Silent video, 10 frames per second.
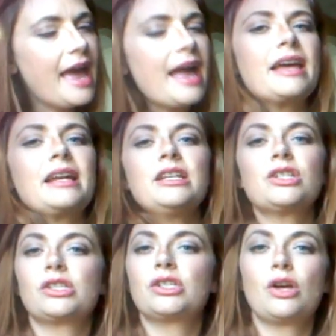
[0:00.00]
and he
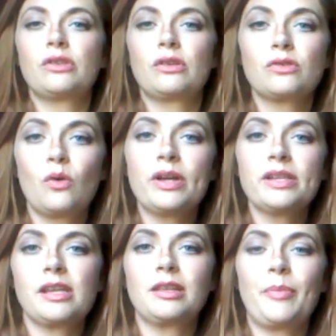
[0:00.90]
just knows those
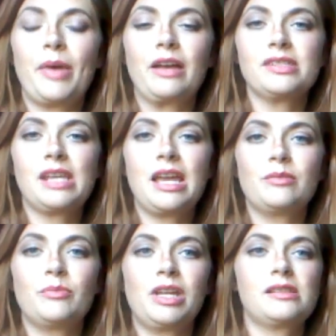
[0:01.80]
coins like the back of his
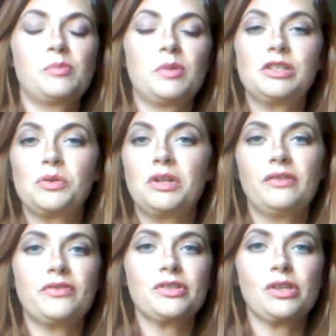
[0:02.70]
hand because he's been doing
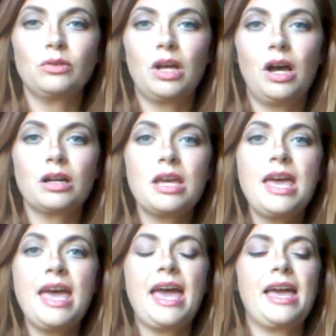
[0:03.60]
it for so long.
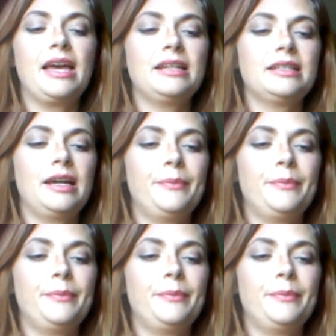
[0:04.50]
And